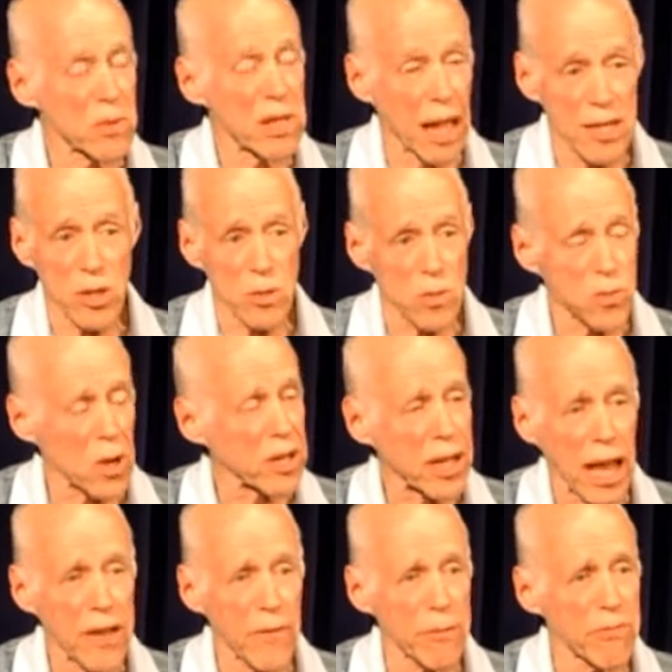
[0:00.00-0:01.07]
that's what
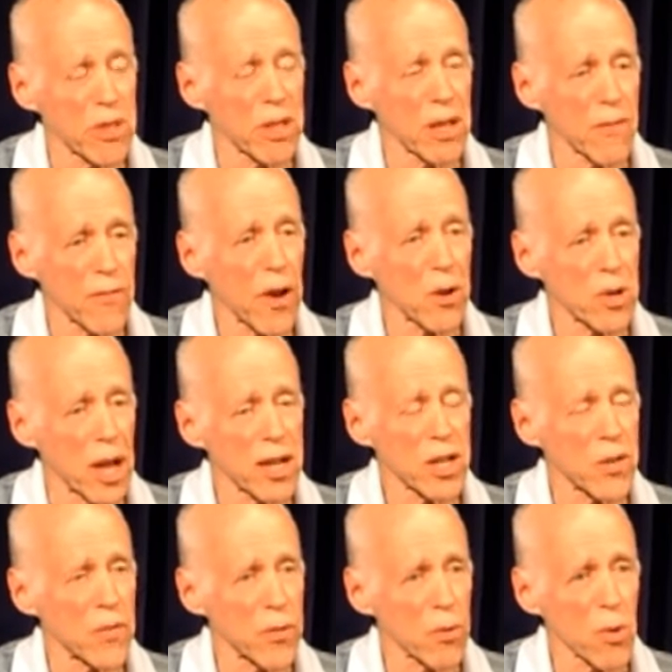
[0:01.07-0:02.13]
gave them the
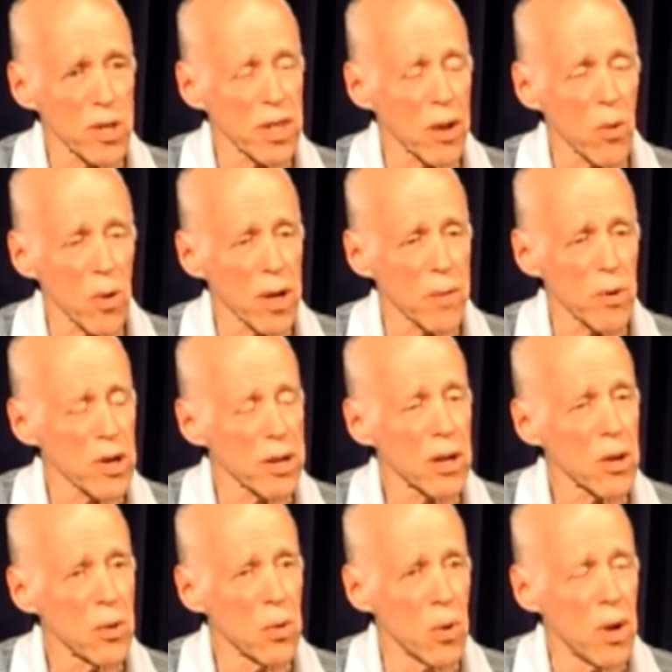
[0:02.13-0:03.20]
foundation for what they were able to
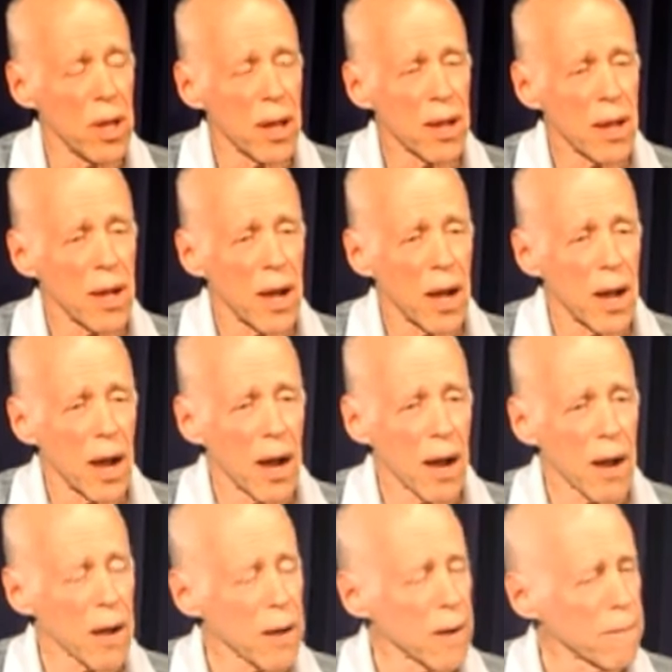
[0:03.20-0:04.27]
do.
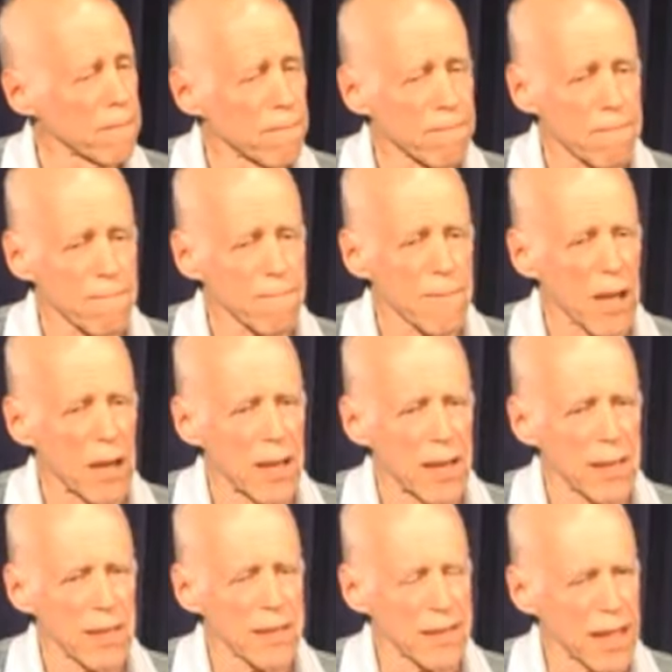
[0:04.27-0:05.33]

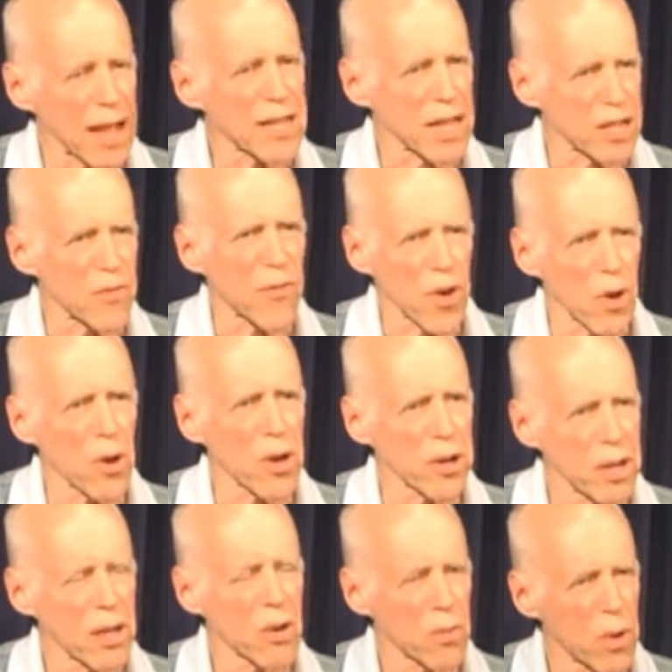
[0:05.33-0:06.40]
That is
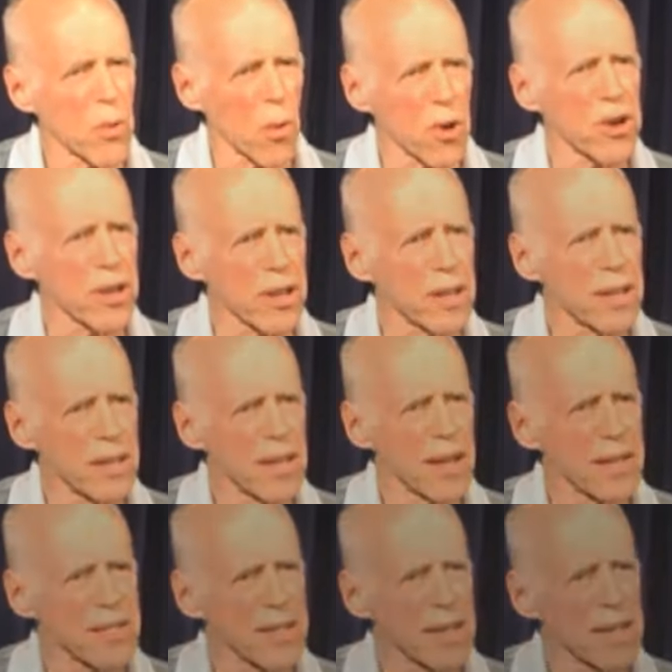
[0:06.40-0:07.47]
very rewarding.
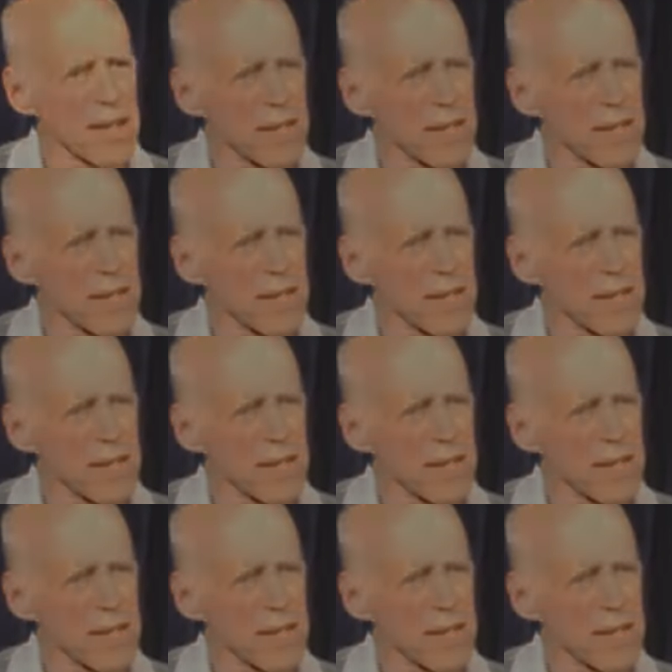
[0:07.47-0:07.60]
Yes.